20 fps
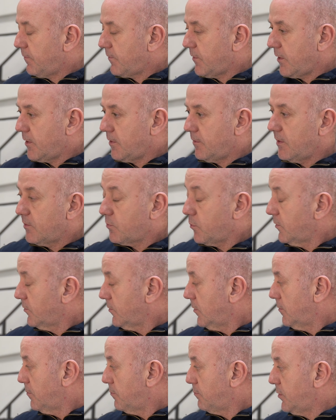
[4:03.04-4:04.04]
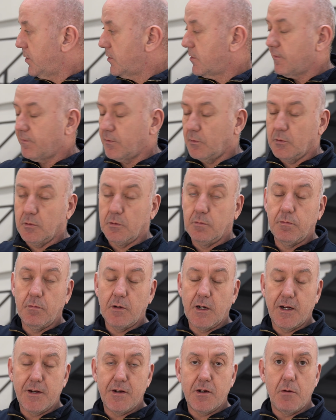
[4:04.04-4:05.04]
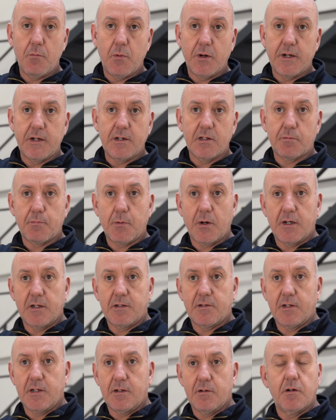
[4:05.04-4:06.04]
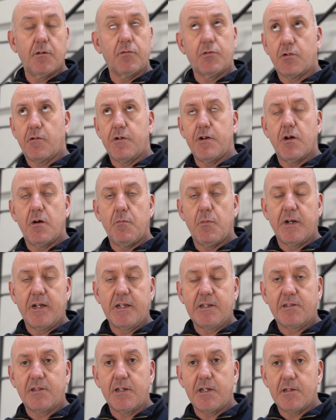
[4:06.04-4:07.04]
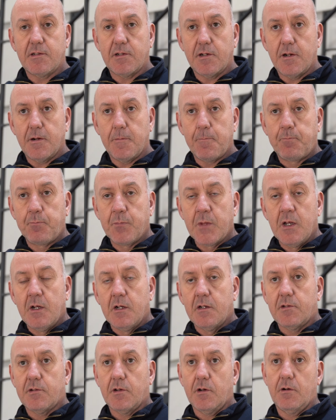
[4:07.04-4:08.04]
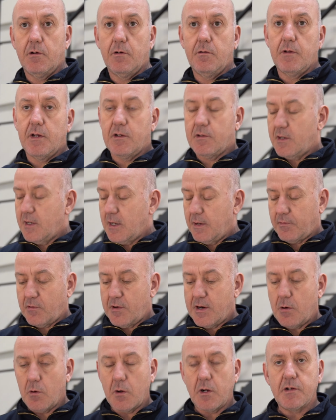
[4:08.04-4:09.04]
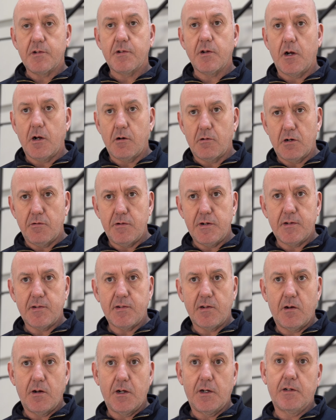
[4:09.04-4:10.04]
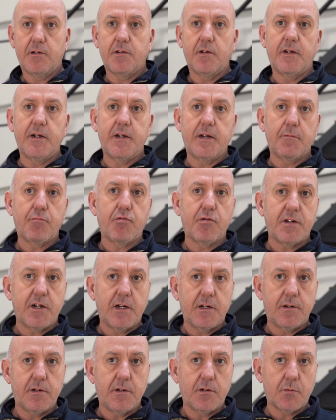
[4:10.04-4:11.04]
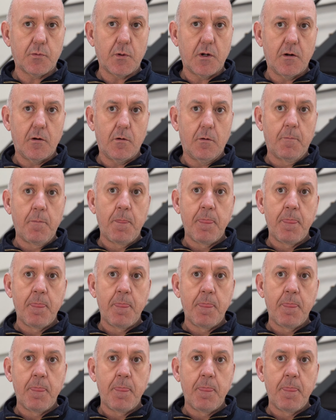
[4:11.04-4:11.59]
done, this one's got beautiful 918 spider seat, 918 seats in it. So that's leather and Alcantara inside, so they get protected as well.